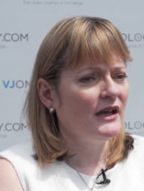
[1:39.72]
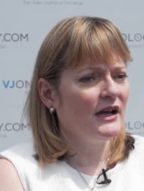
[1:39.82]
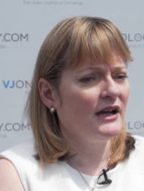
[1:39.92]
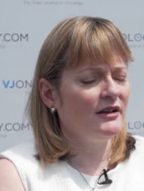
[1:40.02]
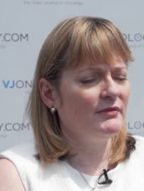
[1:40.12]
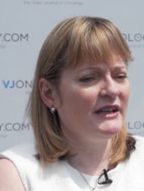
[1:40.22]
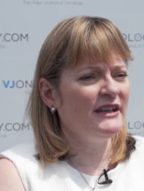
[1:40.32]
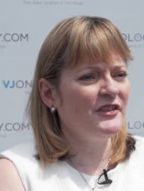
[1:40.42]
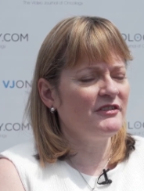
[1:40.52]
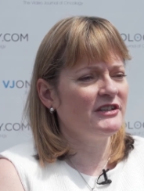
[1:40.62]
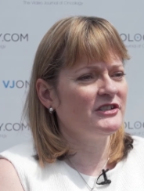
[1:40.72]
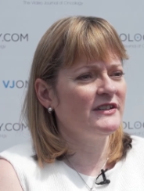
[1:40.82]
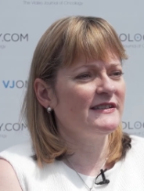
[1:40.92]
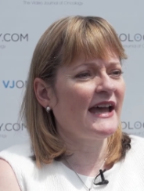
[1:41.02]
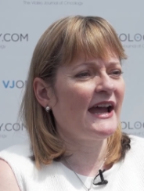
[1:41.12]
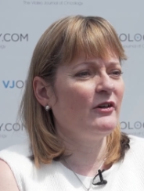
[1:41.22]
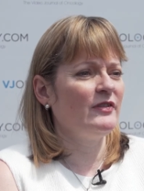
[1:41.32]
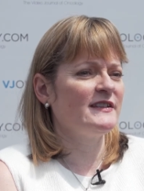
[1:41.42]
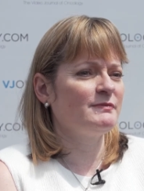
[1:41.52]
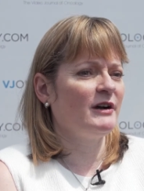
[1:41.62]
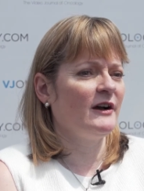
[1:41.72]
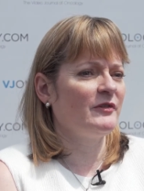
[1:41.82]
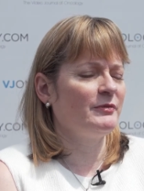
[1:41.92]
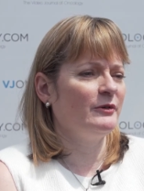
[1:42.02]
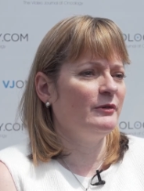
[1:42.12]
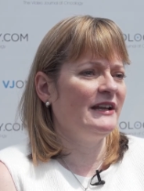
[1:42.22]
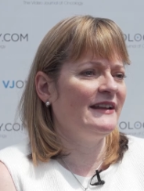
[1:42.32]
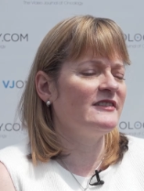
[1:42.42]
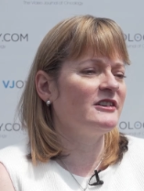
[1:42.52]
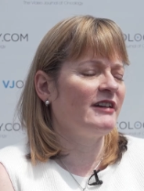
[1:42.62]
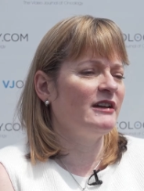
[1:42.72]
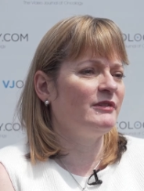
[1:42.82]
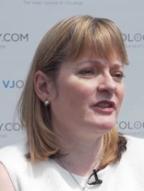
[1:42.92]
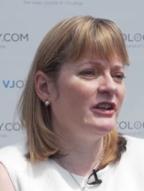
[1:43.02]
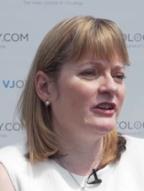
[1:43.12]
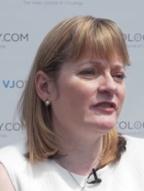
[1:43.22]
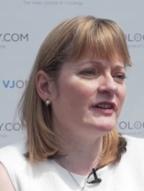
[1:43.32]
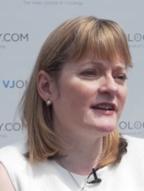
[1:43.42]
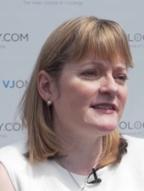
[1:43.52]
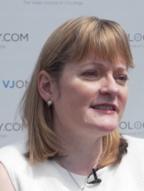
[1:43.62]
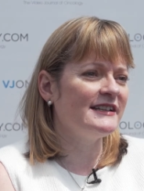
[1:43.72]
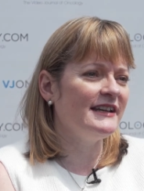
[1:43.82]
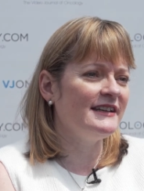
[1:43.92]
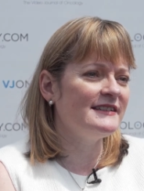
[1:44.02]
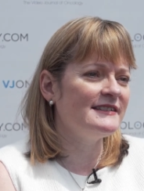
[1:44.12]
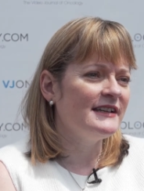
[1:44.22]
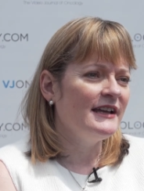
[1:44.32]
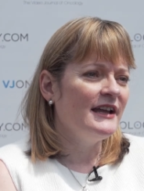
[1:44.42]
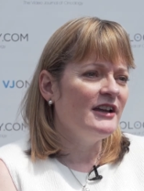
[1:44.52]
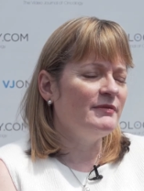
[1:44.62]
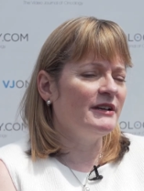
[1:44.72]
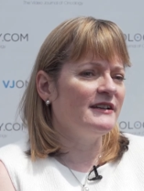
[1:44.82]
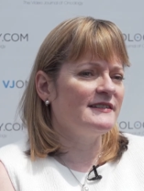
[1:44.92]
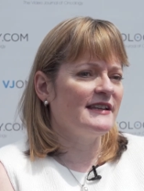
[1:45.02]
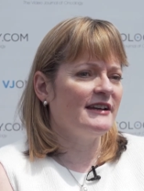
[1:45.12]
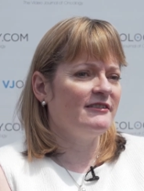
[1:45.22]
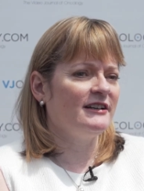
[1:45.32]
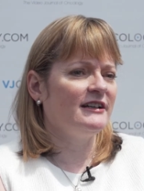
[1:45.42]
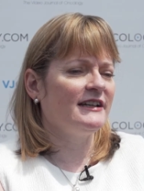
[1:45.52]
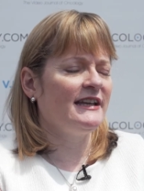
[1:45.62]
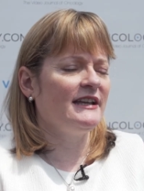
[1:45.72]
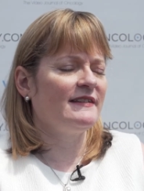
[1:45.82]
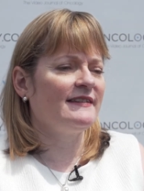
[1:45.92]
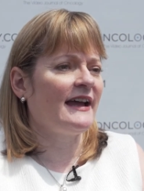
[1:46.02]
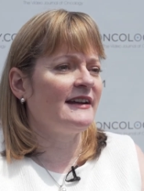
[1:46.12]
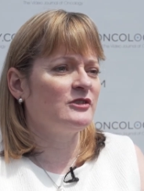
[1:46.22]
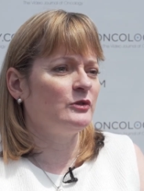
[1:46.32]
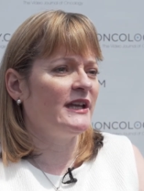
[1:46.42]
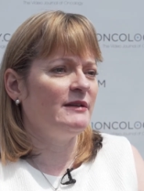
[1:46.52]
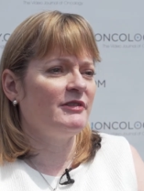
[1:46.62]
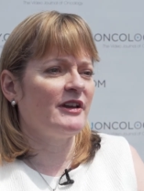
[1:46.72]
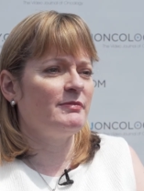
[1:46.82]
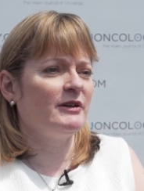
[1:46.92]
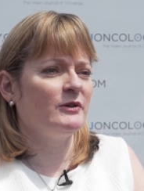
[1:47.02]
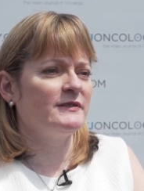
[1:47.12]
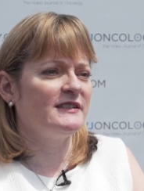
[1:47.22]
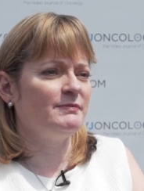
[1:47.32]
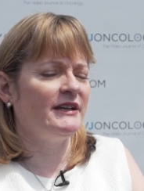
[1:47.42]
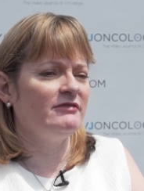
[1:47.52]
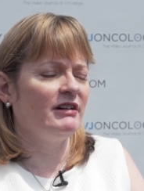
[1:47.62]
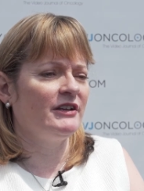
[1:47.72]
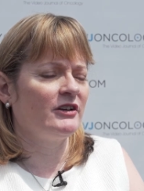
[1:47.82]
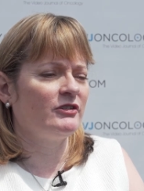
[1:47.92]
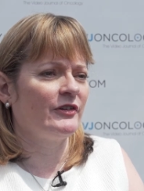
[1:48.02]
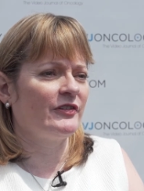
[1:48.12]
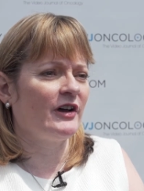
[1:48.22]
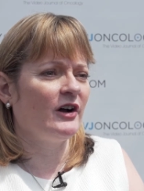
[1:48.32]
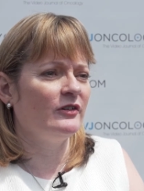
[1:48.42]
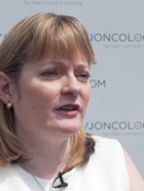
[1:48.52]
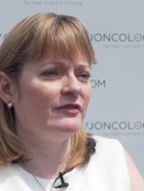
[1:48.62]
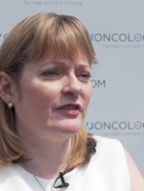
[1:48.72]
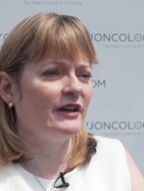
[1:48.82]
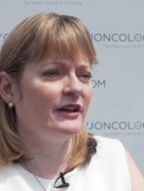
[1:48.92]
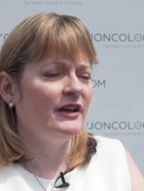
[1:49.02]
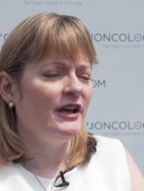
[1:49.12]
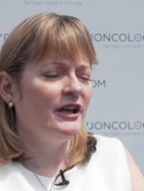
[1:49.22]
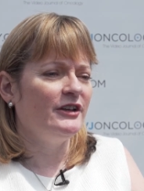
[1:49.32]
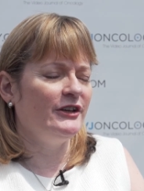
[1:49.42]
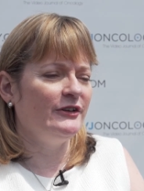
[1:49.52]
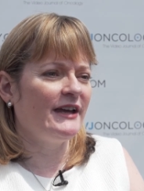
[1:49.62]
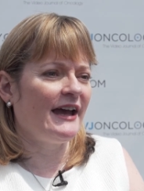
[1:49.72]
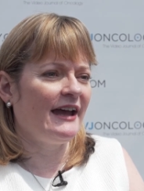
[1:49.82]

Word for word: Another issue is how this passport will integrate with the universities, because there are SACT or chemotherapy courses being run across the whole of the UK,